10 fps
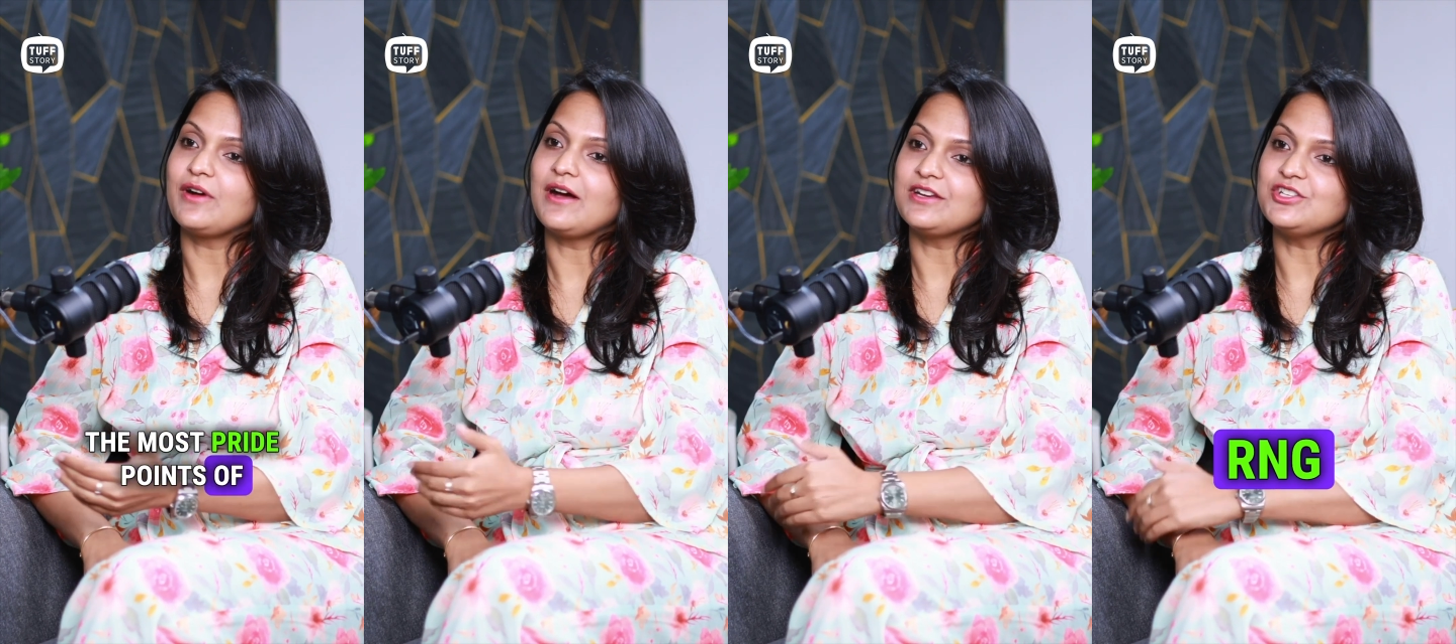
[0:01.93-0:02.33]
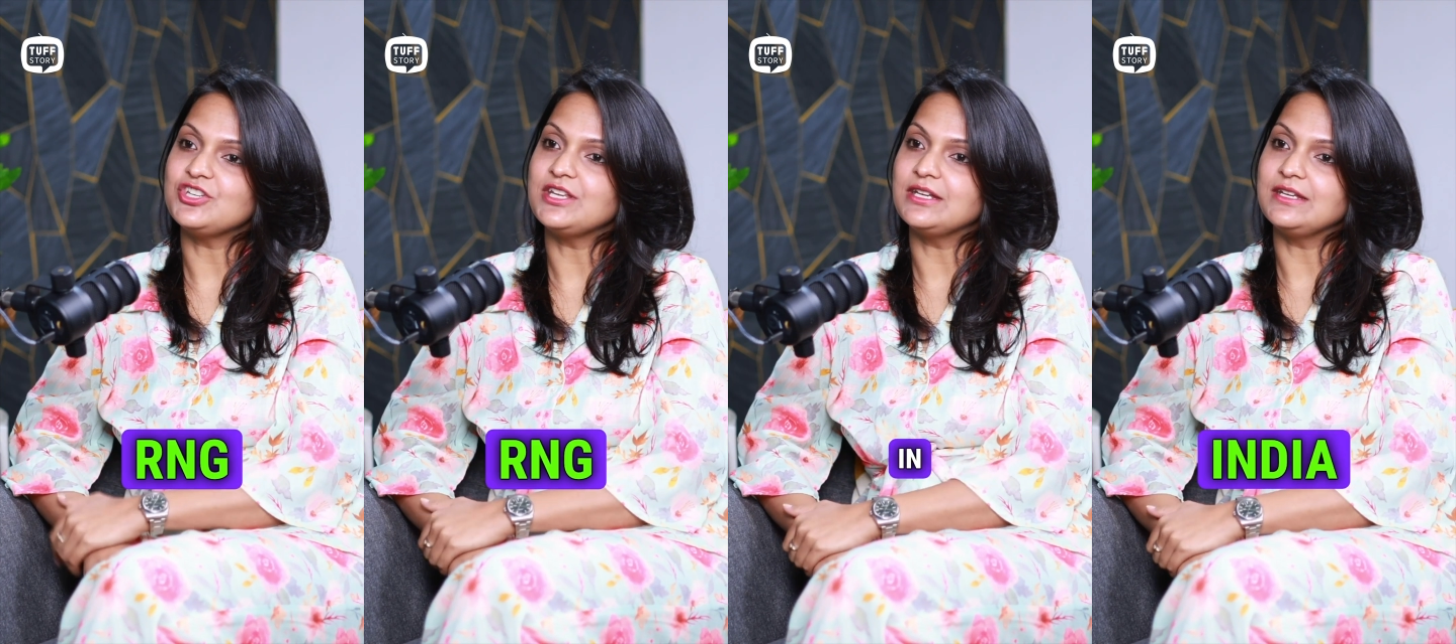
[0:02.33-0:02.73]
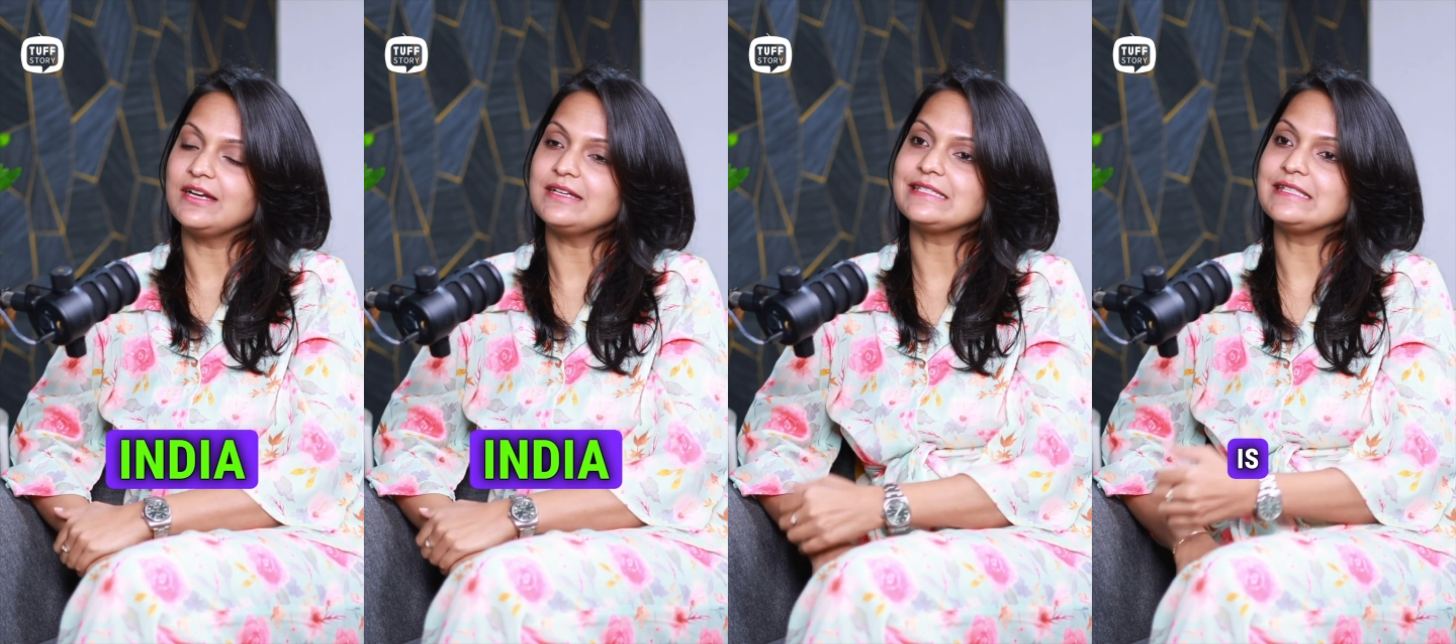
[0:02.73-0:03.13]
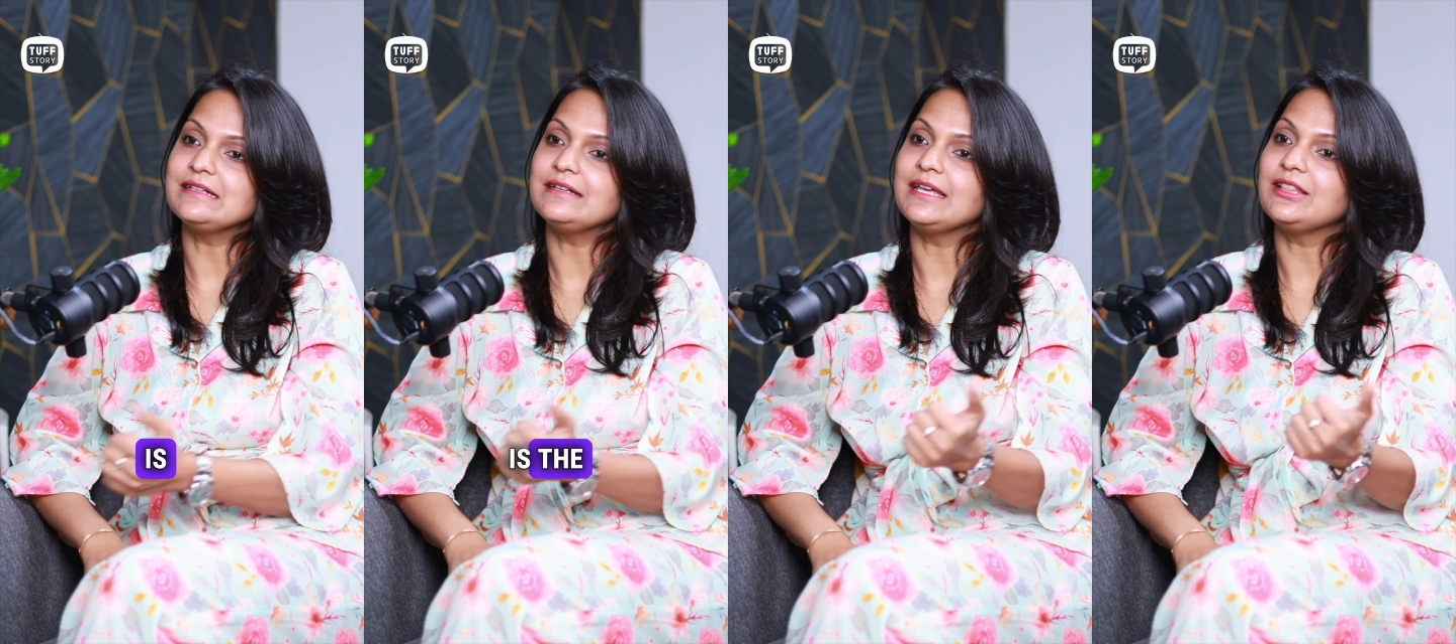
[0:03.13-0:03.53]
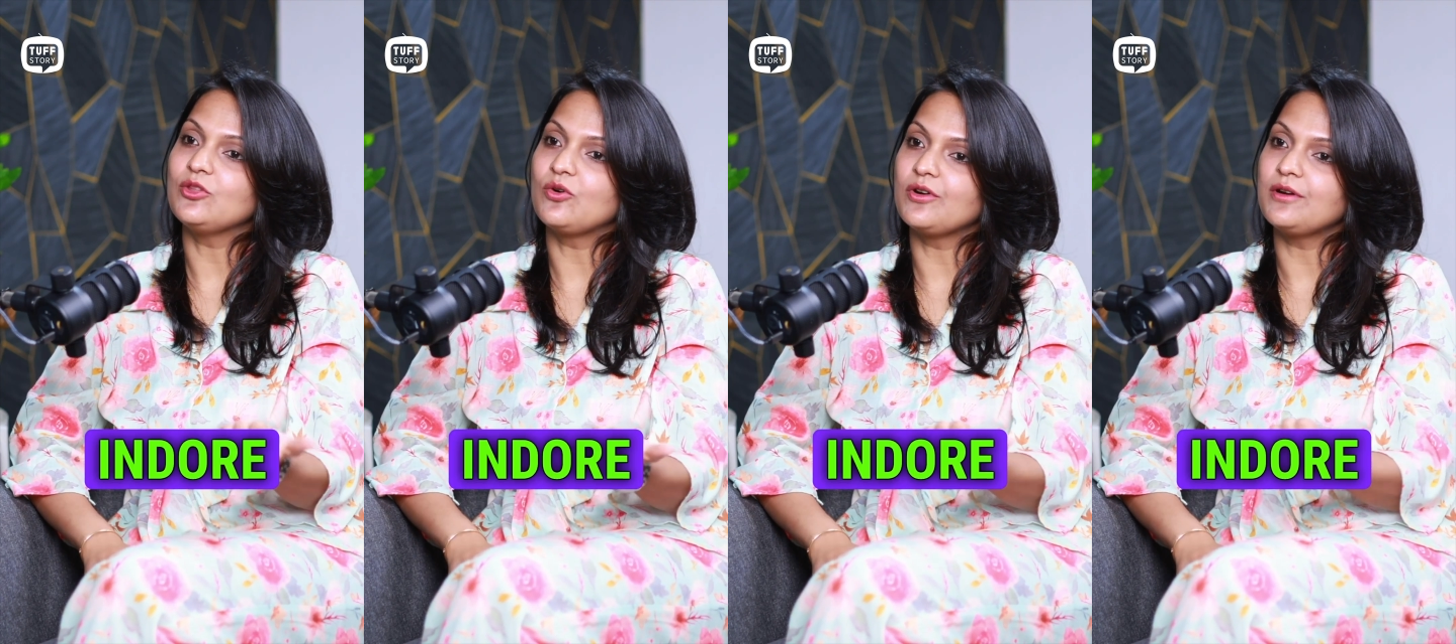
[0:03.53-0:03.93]
RNG in India is the
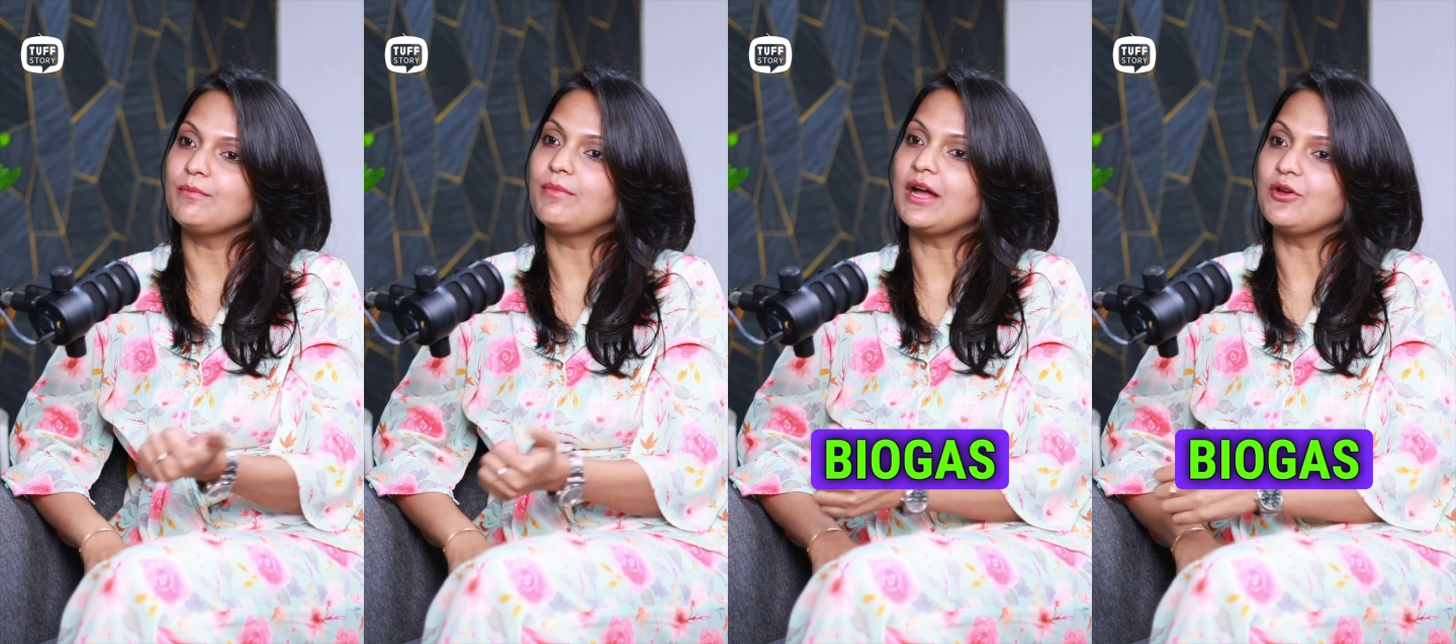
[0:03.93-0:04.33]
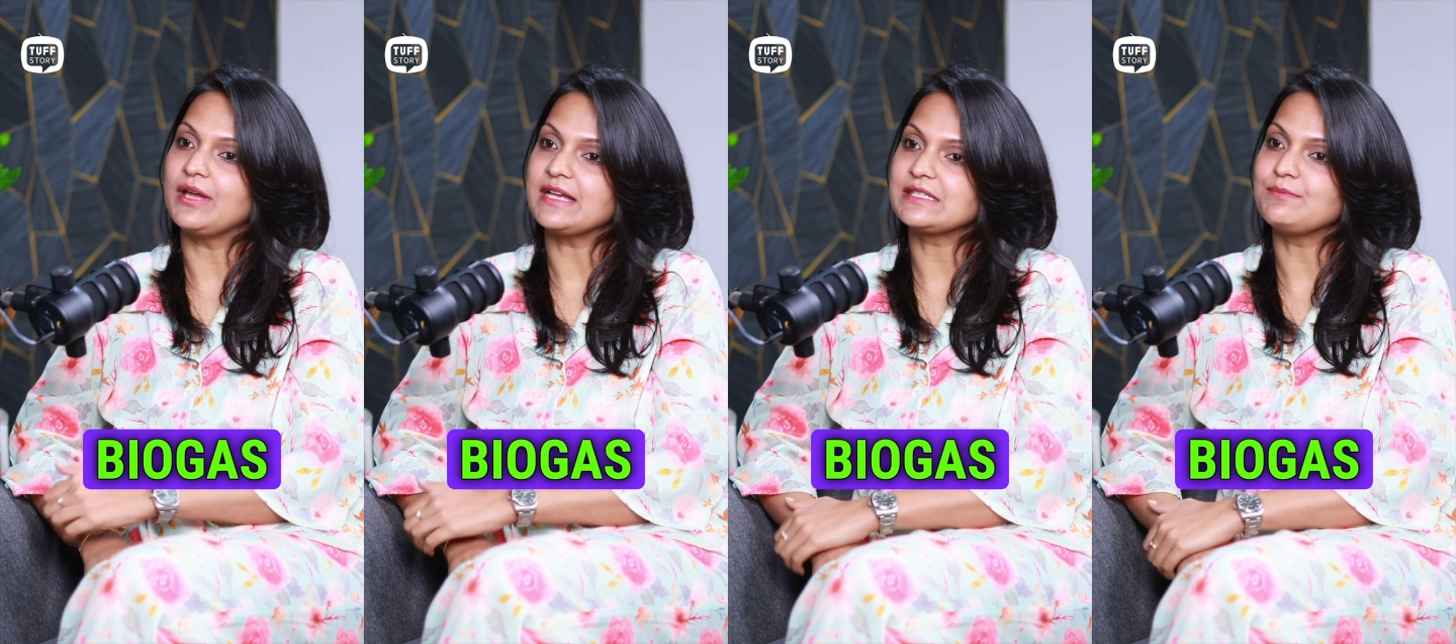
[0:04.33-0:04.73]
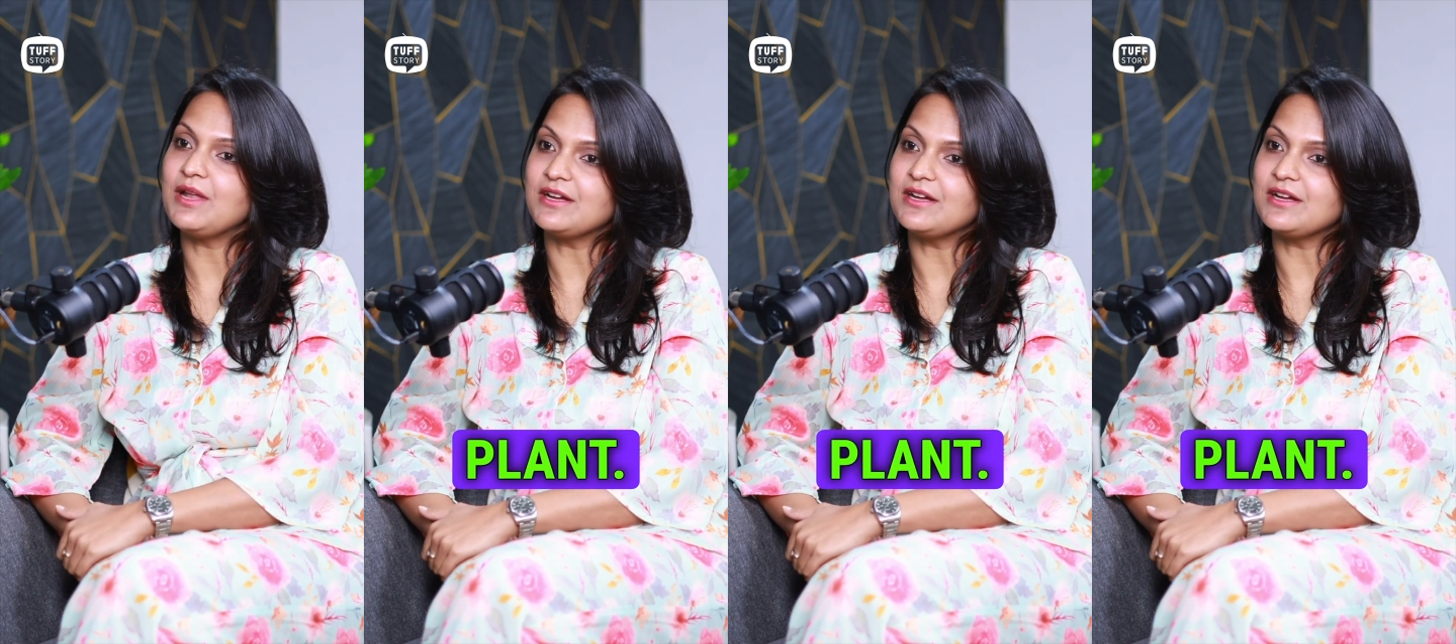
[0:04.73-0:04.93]
Indore biogas